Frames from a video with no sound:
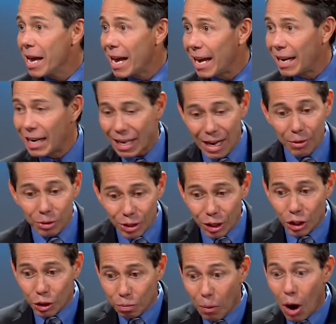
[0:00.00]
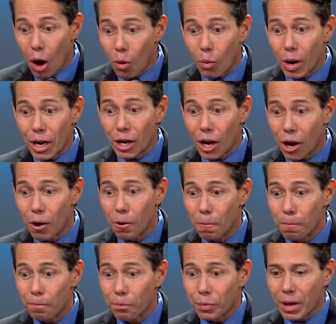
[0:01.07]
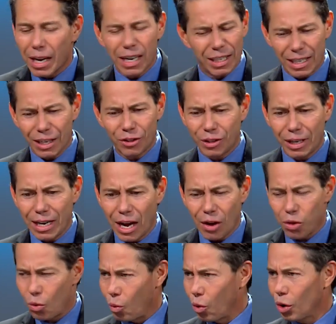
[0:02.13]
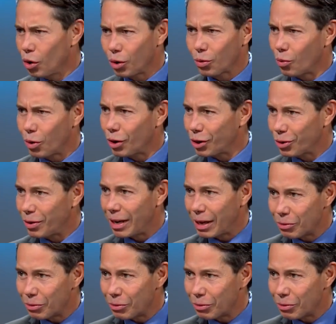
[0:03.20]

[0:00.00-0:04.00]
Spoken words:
And it was a small window, and it's interesting how the world works, right?